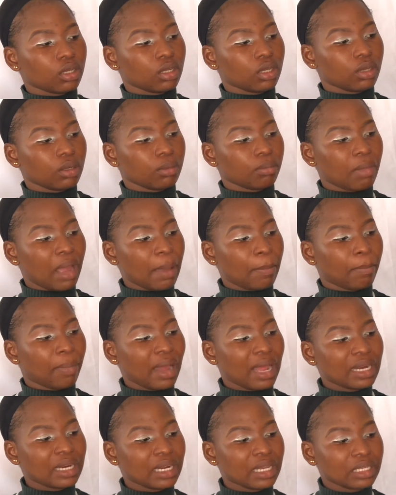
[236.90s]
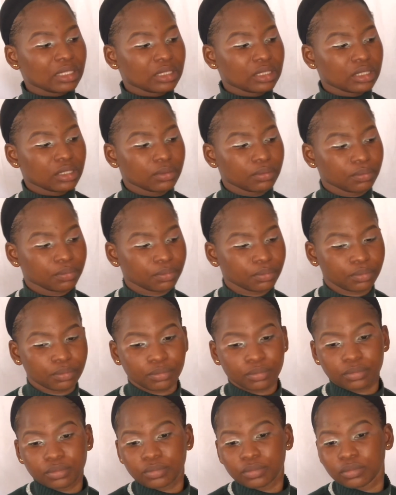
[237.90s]
my palette.
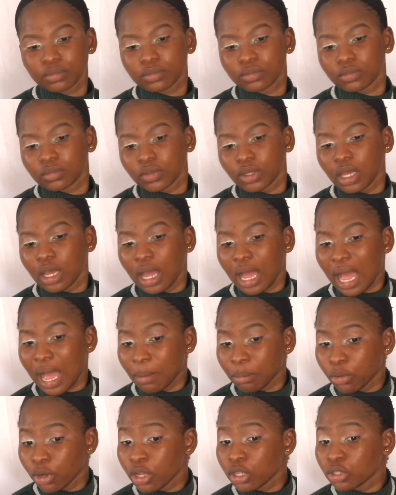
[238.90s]
I'm going to